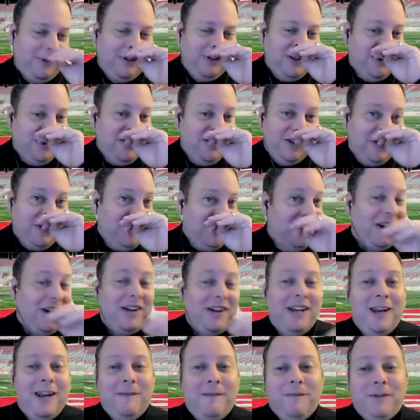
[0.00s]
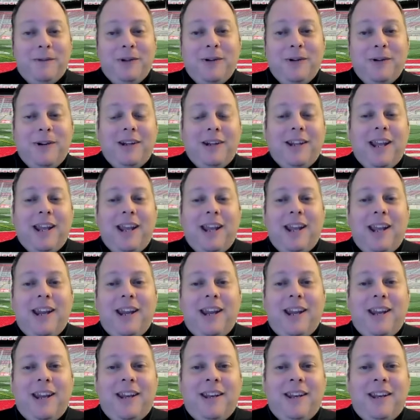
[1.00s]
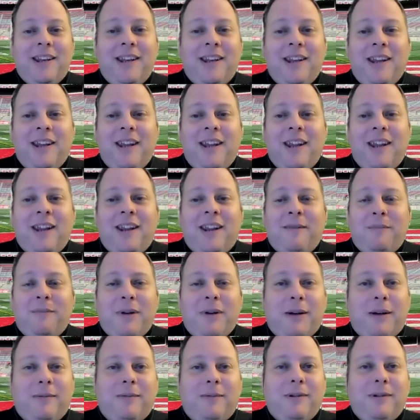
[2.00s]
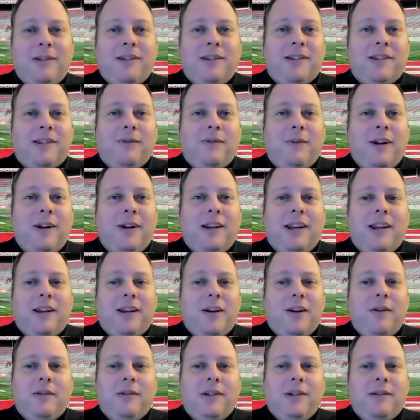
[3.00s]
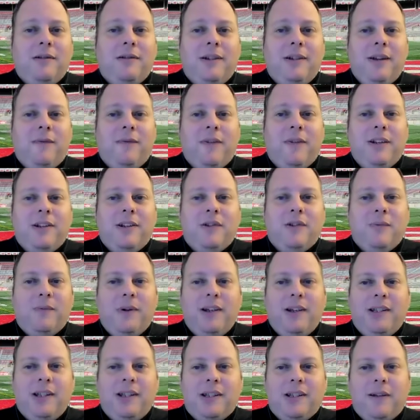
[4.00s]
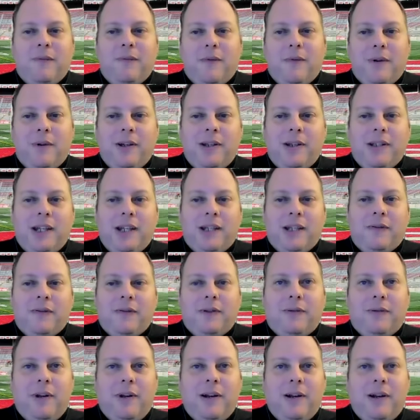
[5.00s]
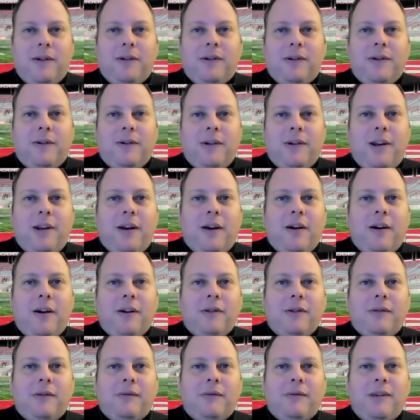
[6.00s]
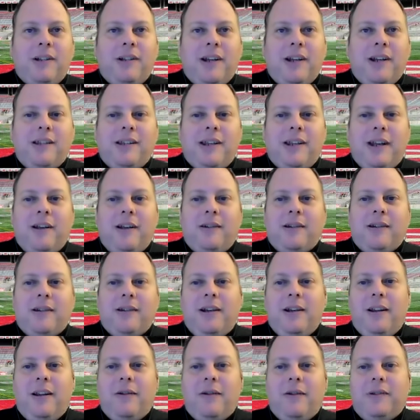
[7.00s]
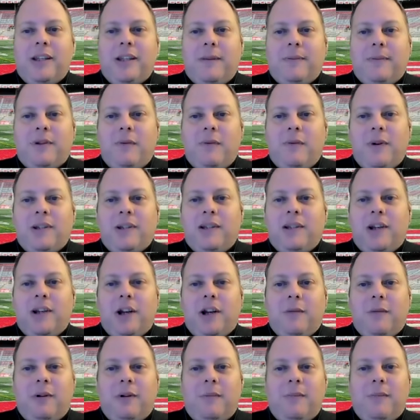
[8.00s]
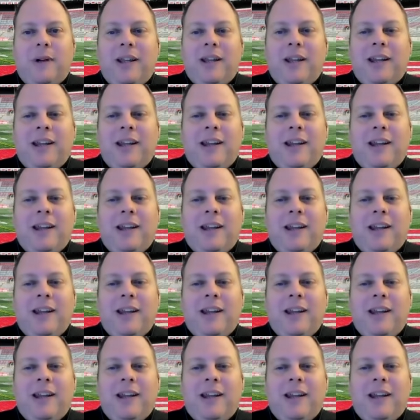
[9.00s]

good good on him for doing that, and probably just the way they coach it. He finished 26 of 46 for 330 yards with three touchdowns and an interception. It wasn't terrible, but